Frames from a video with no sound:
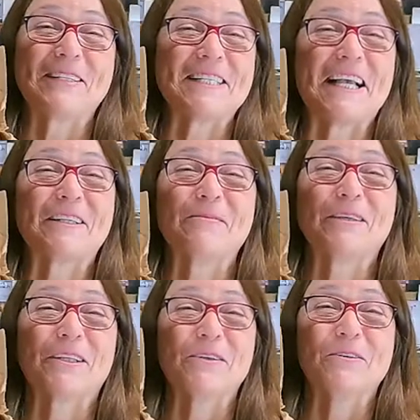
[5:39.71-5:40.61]
exactly
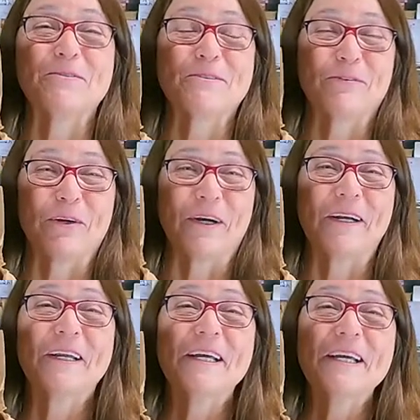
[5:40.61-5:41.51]
what they're used
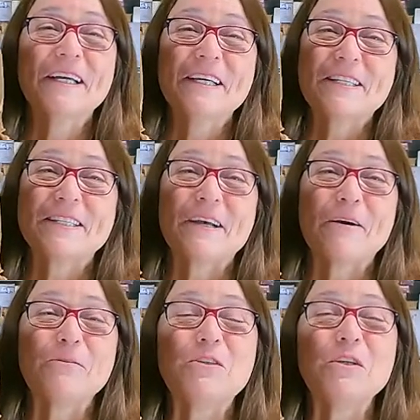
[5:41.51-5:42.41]
for.
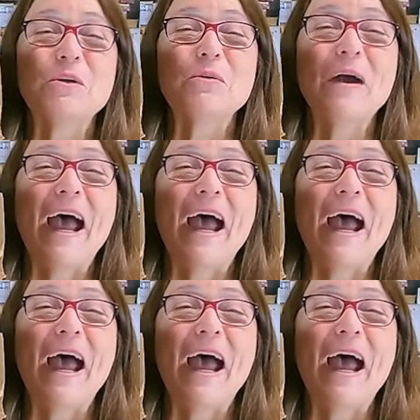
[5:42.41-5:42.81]
So do you